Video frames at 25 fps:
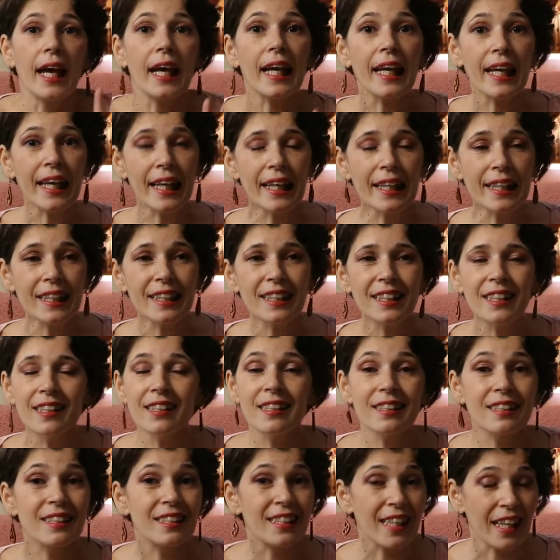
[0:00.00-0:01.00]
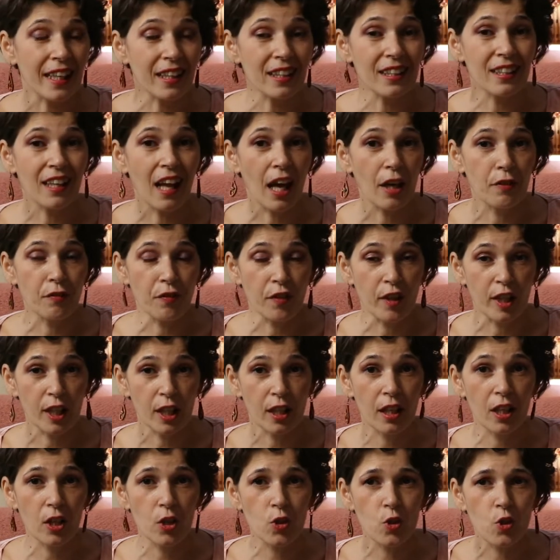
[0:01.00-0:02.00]
in daily life
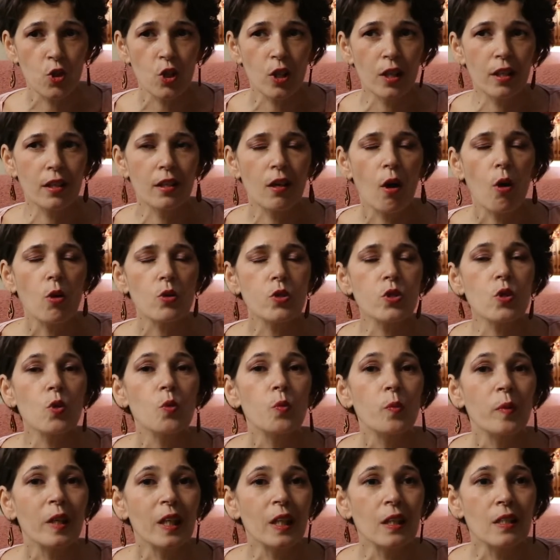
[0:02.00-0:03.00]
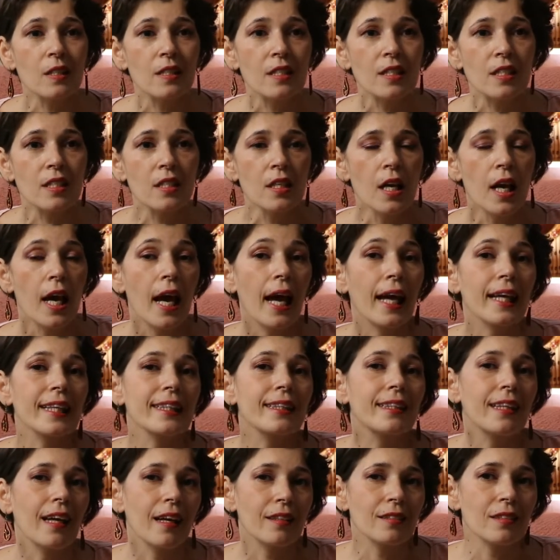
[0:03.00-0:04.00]
English, it also means
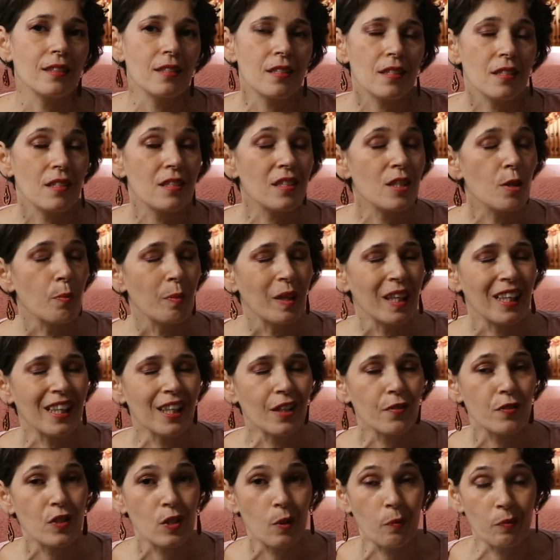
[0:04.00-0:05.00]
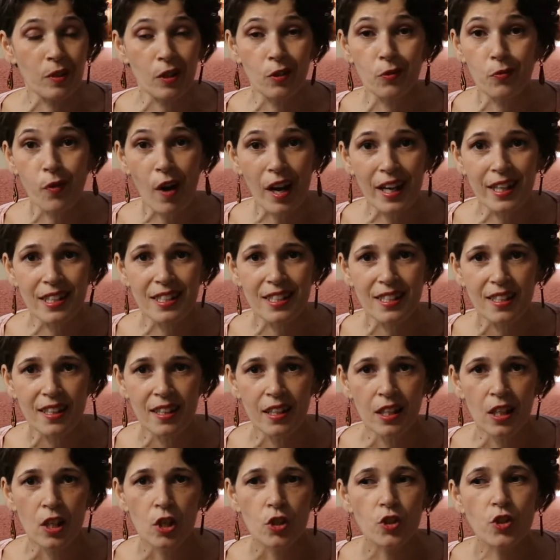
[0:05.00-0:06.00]
get the meaning of something right.
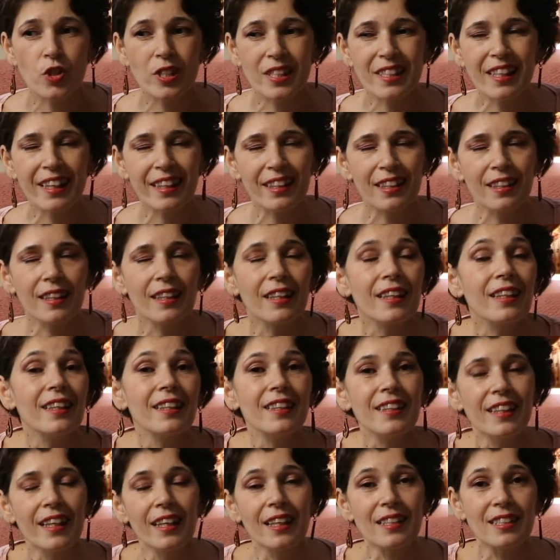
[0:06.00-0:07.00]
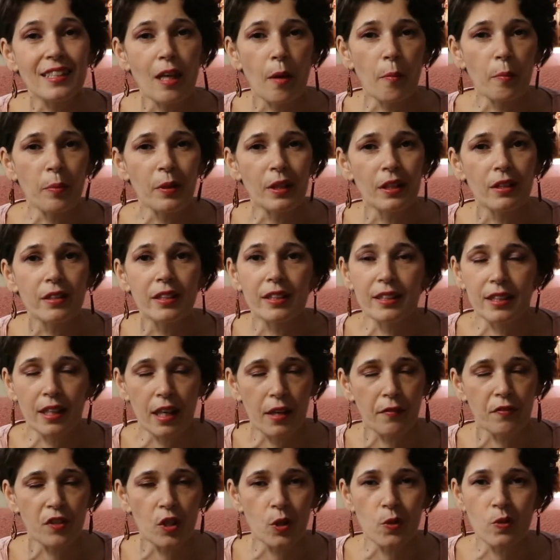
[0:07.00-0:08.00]
Just like in the example that
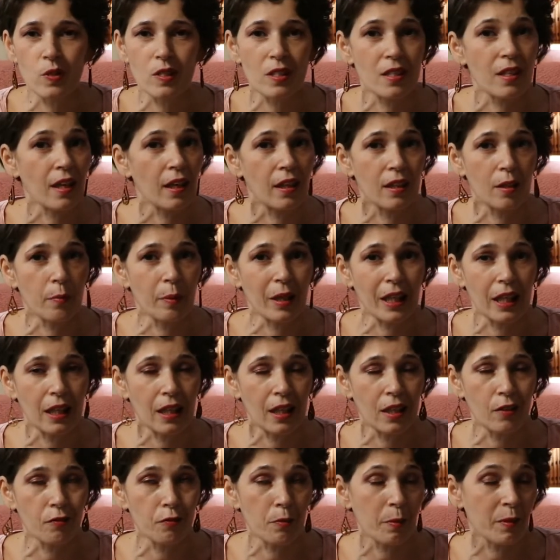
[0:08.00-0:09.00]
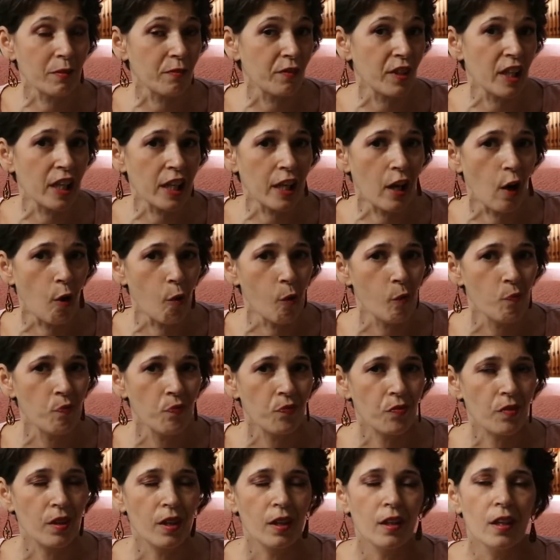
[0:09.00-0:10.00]
I've used in the beginning of my video.
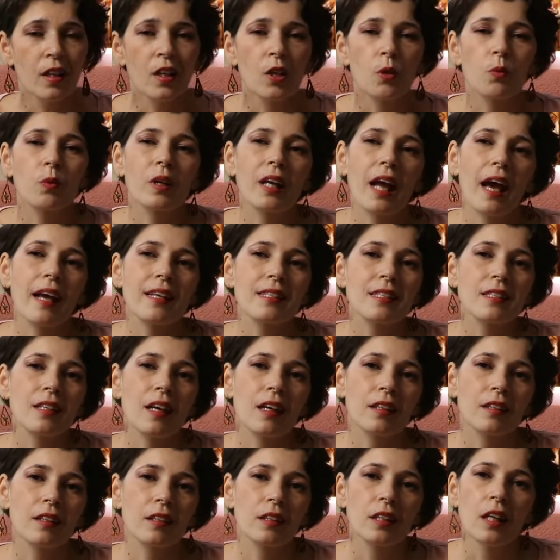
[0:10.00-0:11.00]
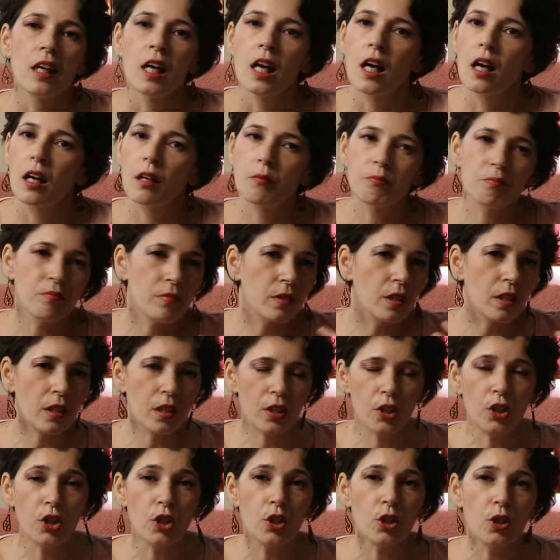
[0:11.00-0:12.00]
When I said that
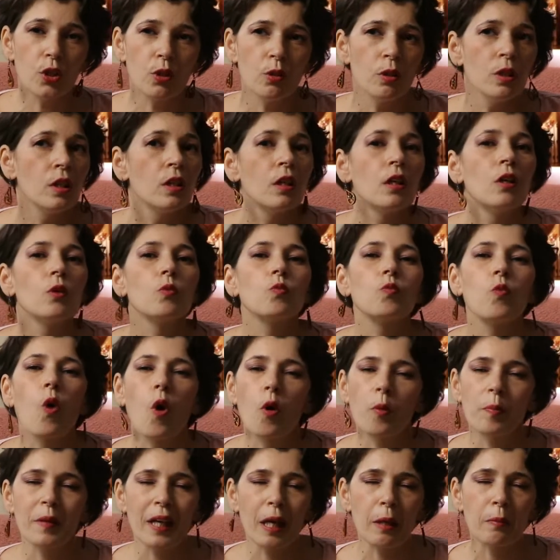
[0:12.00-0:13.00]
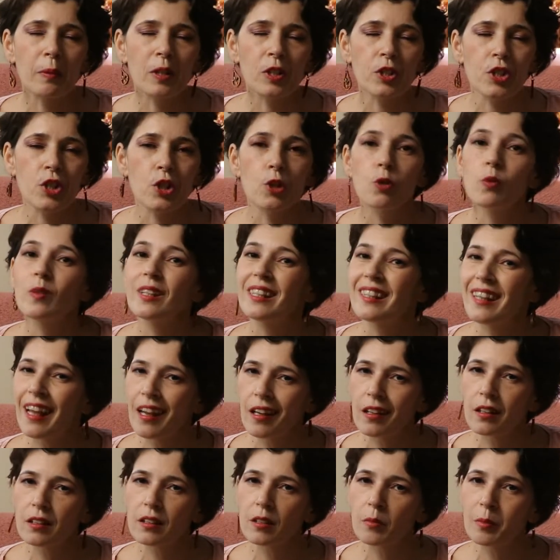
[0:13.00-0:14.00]
you won't be able to
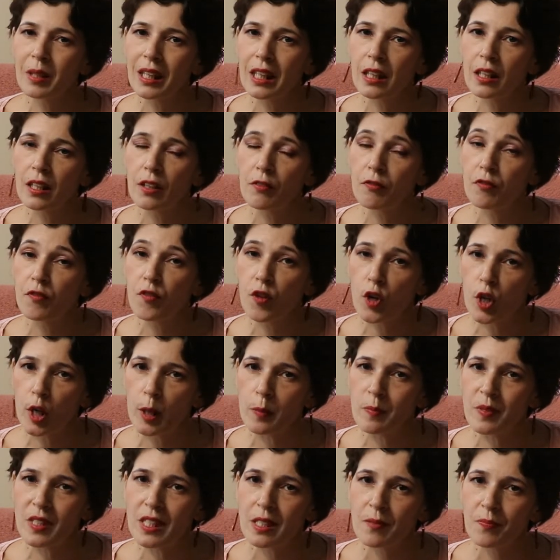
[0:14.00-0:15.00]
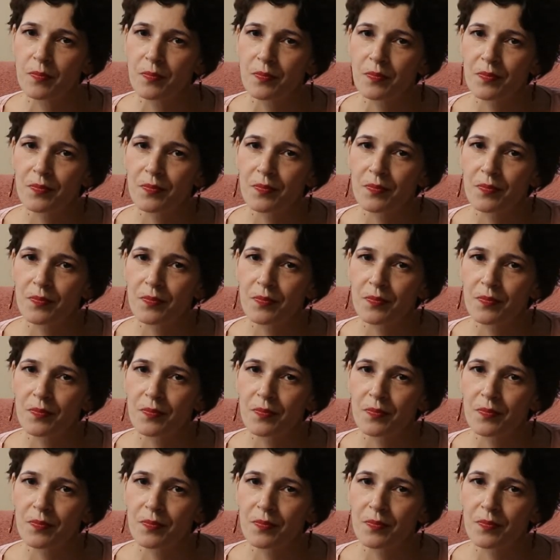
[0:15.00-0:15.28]
nail the meaning of verbs